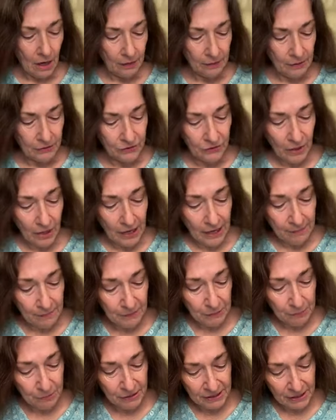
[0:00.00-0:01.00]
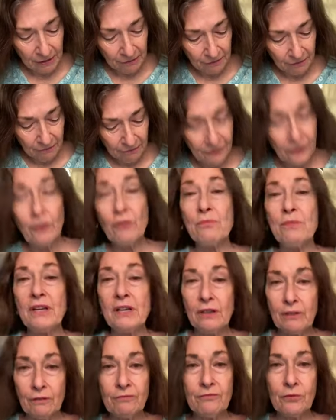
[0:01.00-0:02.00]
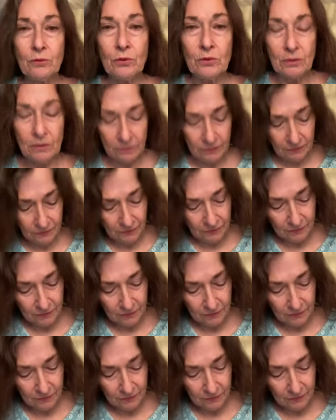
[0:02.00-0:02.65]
Okay, so I am going to put down fear of being a fool.